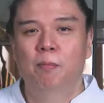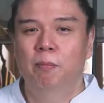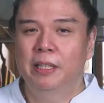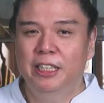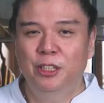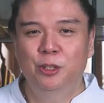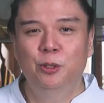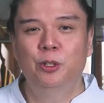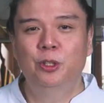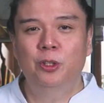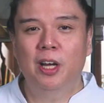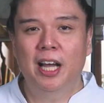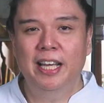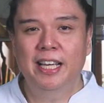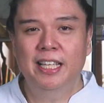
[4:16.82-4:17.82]
Please do
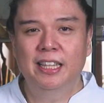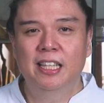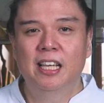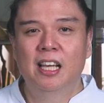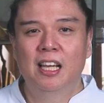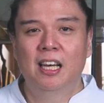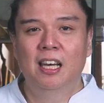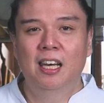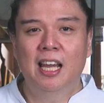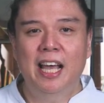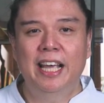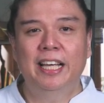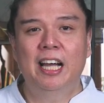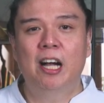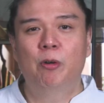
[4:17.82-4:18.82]
try it.
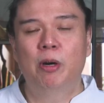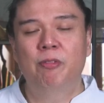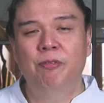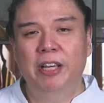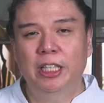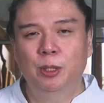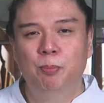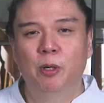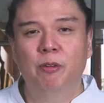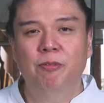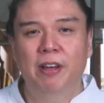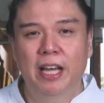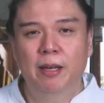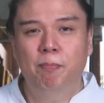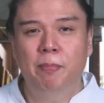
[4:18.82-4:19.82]
Like our Facebook
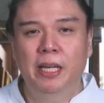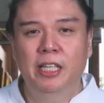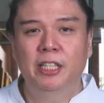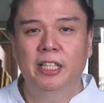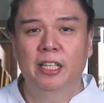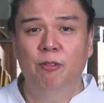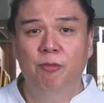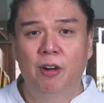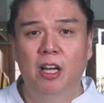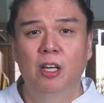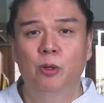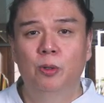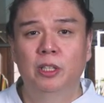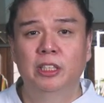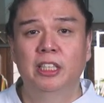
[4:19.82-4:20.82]
fan page and
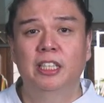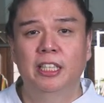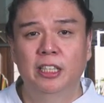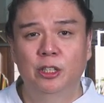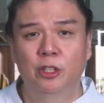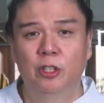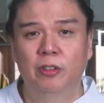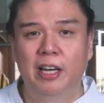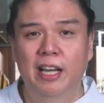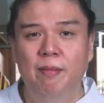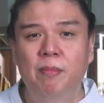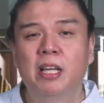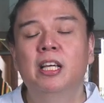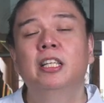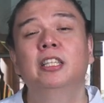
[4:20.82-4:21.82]
follow us on
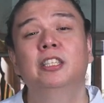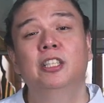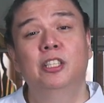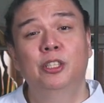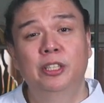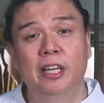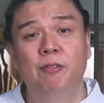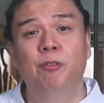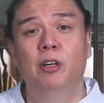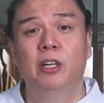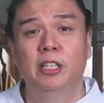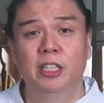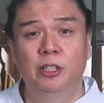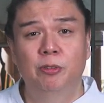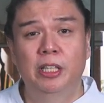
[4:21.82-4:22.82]
Instagram. This is Chef
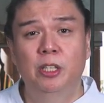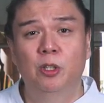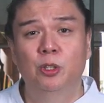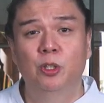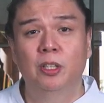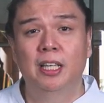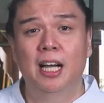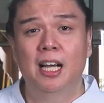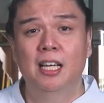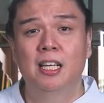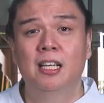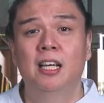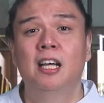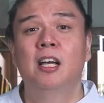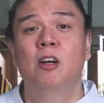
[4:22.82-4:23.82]
ERNEST Reynoso
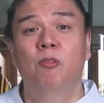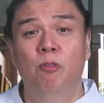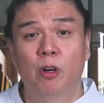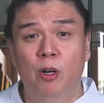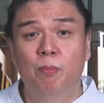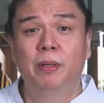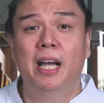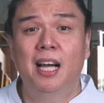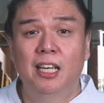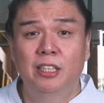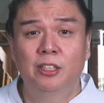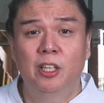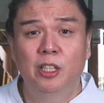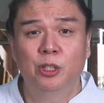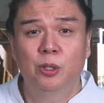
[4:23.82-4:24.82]
Gala from Gala
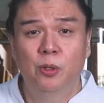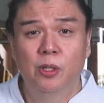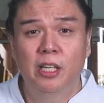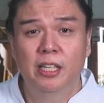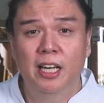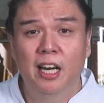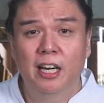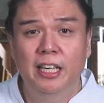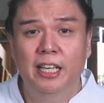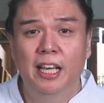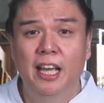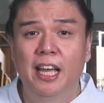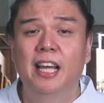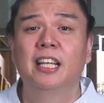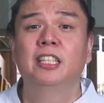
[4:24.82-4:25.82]
Stars Culinary
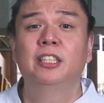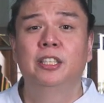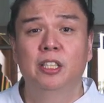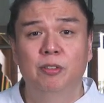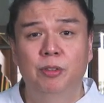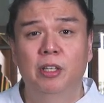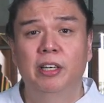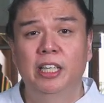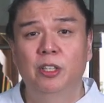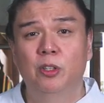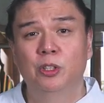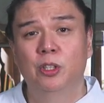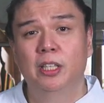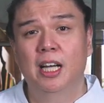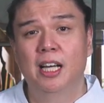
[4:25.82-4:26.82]
and Sylvia
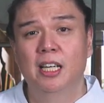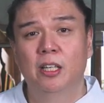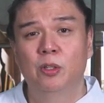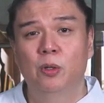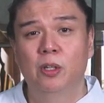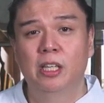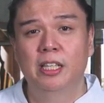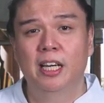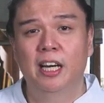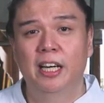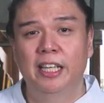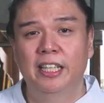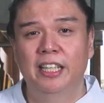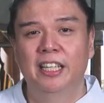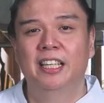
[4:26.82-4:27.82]
Reynoso Gala
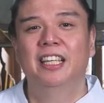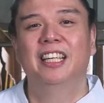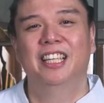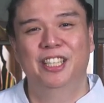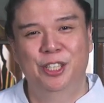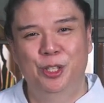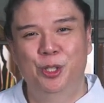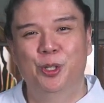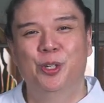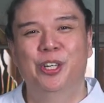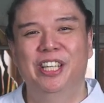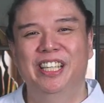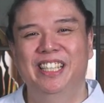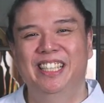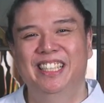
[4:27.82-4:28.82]
Culinary.
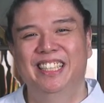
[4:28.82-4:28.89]
Enjoy!